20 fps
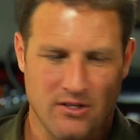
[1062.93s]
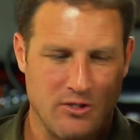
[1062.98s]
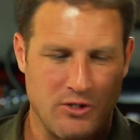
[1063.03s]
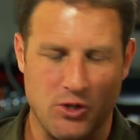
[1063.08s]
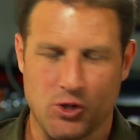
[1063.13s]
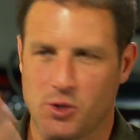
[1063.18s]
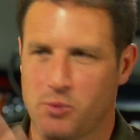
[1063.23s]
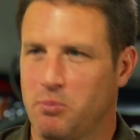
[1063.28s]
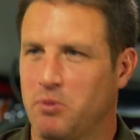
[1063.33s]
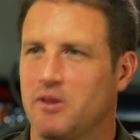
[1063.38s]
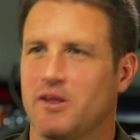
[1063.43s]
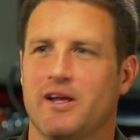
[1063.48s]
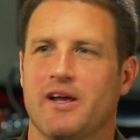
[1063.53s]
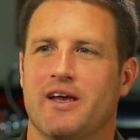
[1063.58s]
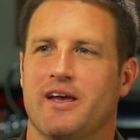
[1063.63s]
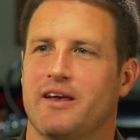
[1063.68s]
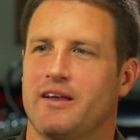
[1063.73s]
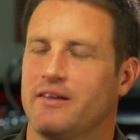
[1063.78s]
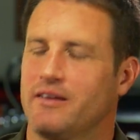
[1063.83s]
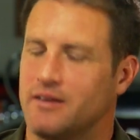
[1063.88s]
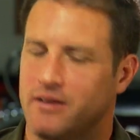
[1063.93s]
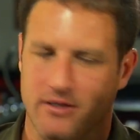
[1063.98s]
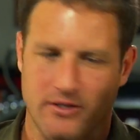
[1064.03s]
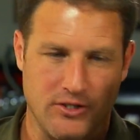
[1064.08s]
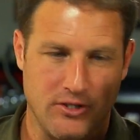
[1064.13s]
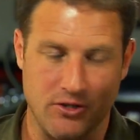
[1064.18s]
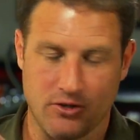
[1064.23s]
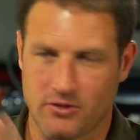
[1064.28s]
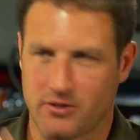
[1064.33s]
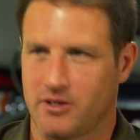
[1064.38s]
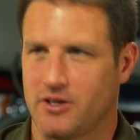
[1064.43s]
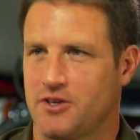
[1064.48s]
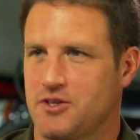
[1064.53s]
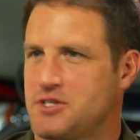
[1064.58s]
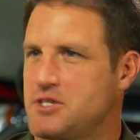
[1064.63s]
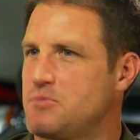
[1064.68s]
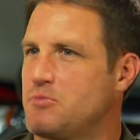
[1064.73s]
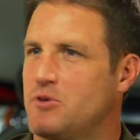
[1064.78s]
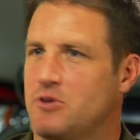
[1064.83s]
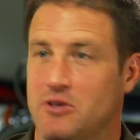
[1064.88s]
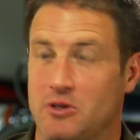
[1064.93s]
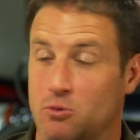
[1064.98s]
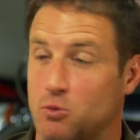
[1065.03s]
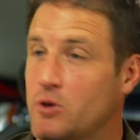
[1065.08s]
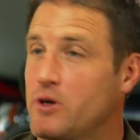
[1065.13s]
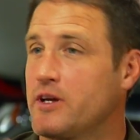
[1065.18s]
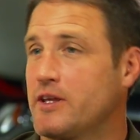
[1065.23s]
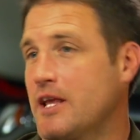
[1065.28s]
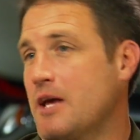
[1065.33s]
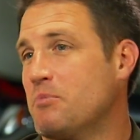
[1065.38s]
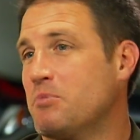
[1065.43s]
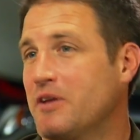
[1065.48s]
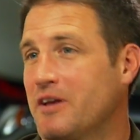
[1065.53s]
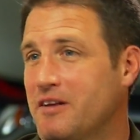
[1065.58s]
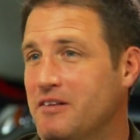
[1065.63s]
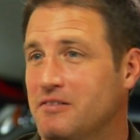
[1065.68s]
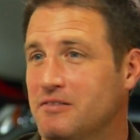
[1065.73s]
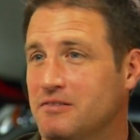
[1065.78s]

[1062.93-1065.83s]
your plan, your customer, and you're working that plan.